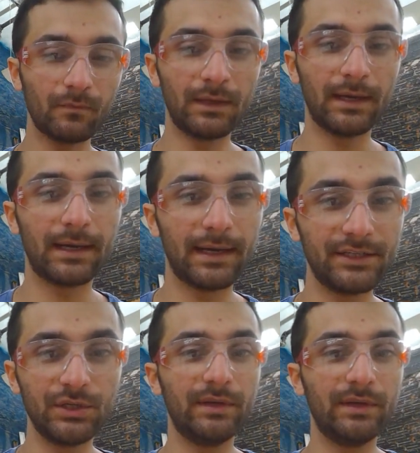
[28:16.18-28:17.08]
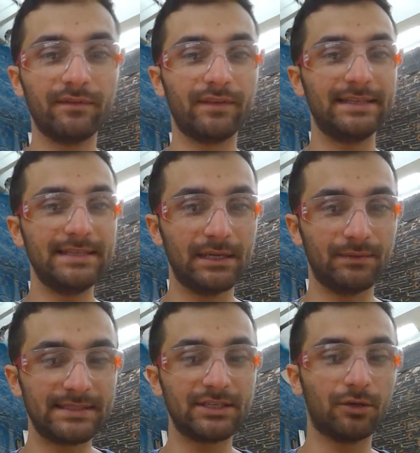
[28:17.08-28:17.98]
And 2, even if they did, it
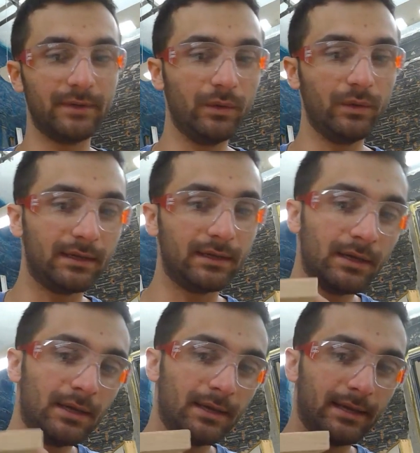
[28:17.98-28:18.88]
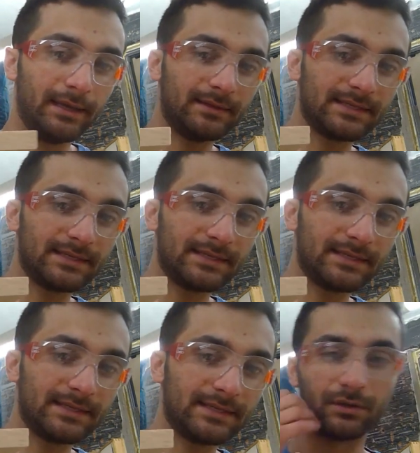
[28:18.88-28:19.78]
would still be weak in this
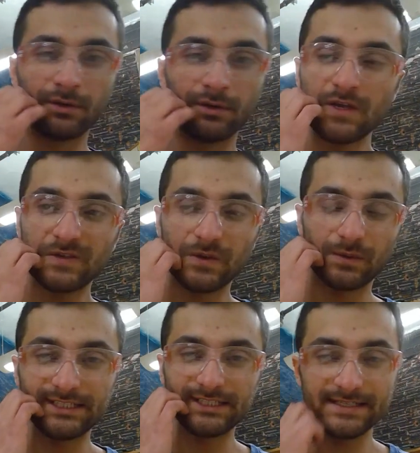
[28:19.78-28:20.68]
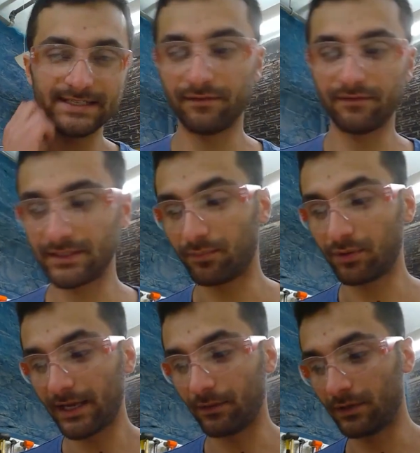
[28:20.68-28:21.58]
direction. So what they did is they invented
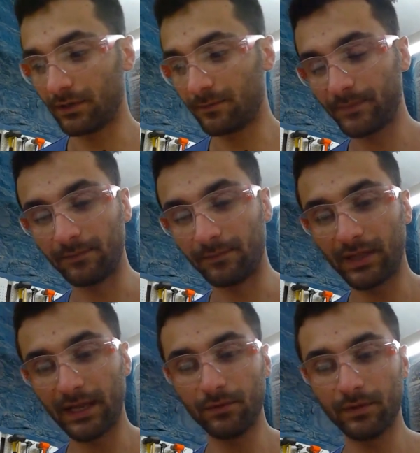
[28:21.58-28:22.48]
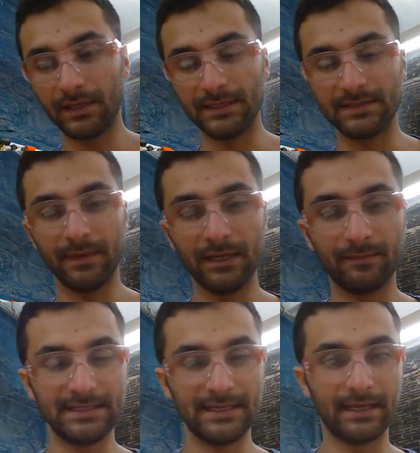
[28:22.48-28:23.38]
plywood, and plywood is made
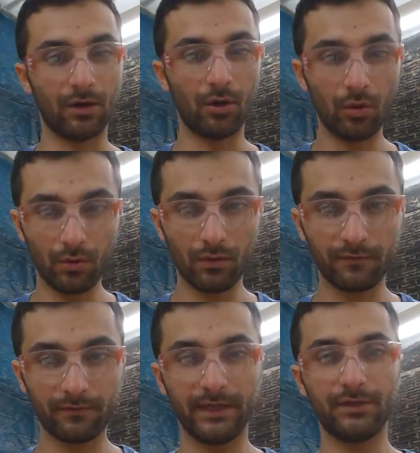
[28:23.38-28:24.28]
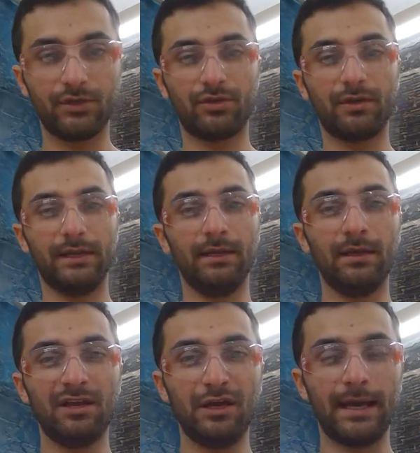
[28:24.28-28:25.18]
by taking a whole freaking tree
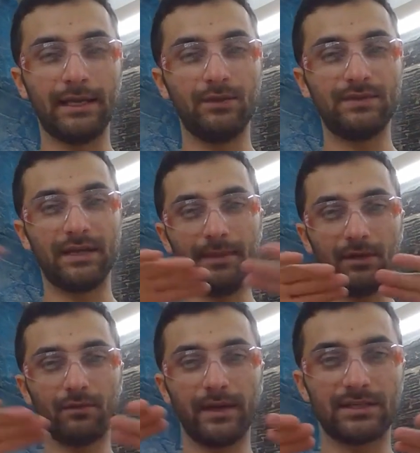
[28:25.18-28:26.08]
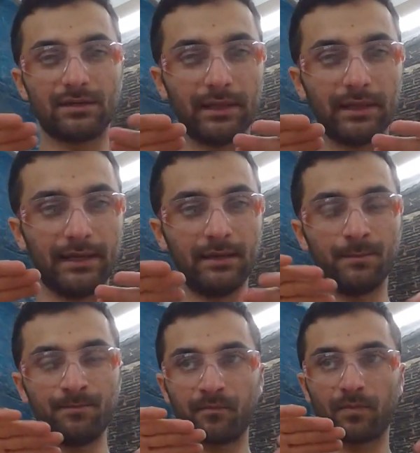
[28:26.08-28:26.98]
and using a big razor blade
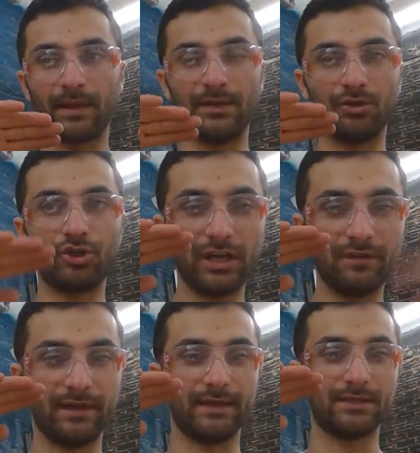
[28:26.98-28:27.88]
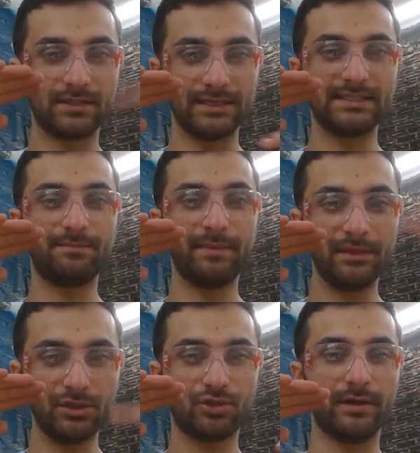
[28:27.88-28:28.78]
and shaving it. So they spin the
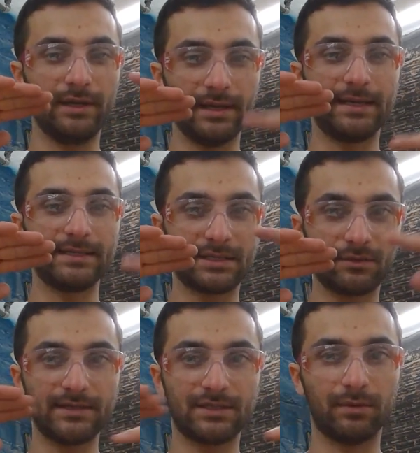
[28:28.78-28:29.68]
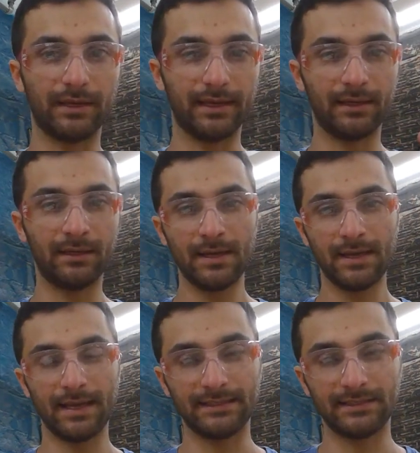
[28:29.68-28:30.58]
tree against a razor blade
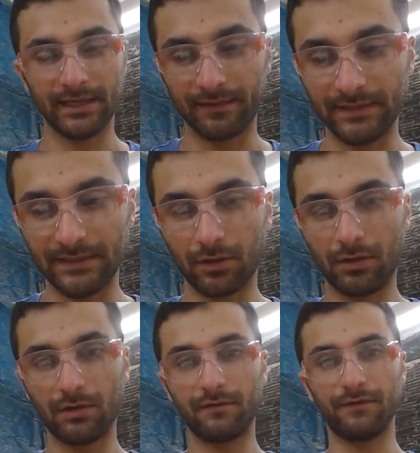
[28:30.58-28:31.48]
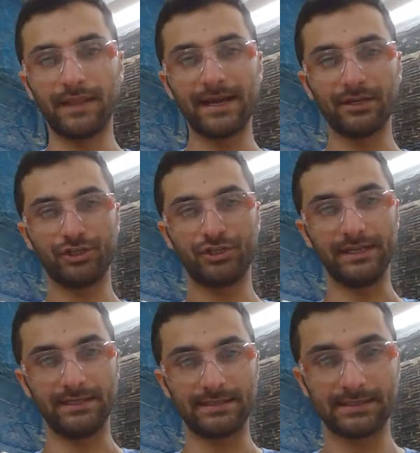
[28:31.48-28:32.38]
until they have these long flat
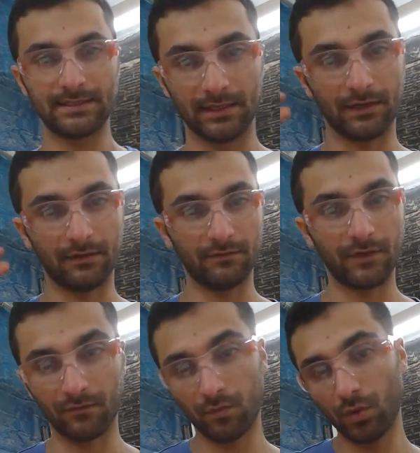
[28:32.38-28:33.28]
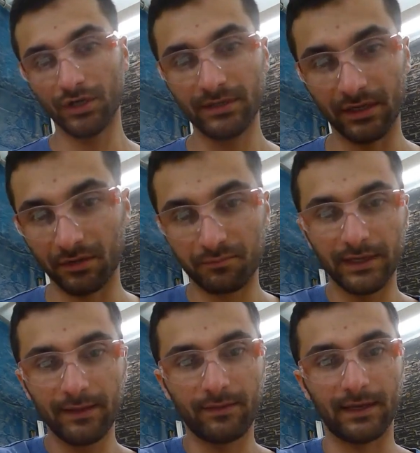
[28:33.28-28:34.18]
sheets of wood that are
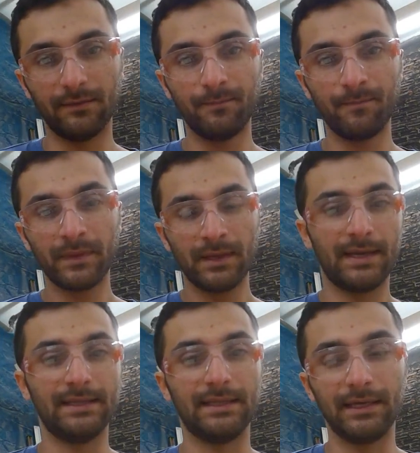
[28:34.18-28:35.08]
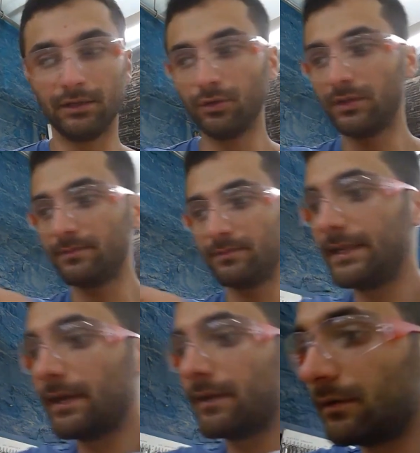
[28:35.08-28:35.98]
pretty thin, and then they glue them
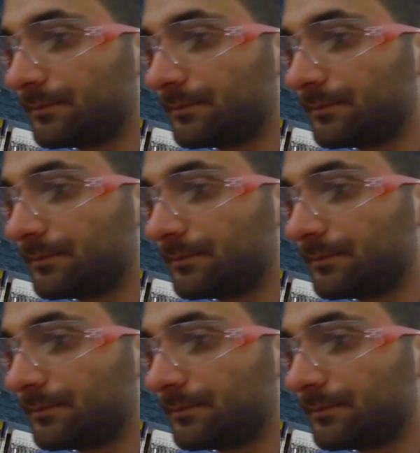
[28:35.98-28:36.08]
together.